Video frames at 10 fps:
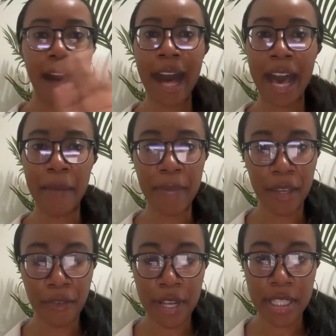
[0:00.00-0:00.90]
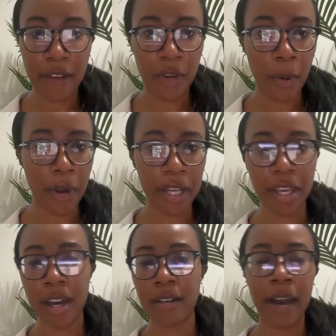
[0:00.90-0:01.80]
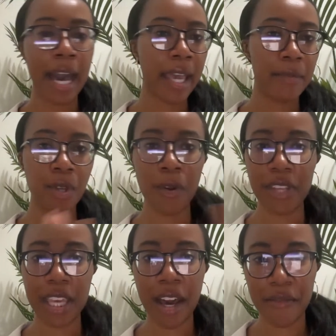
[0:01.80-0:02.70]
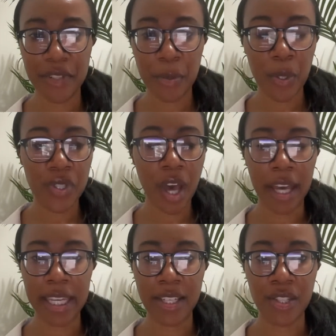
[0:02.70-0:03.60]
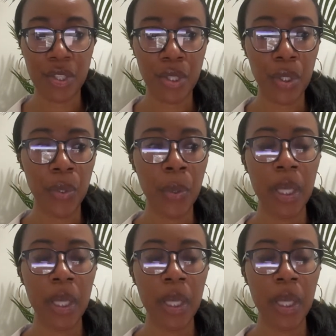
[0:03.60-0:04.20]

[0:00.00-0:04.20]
I make friends everywhere I go. I am totally comfortable talking to,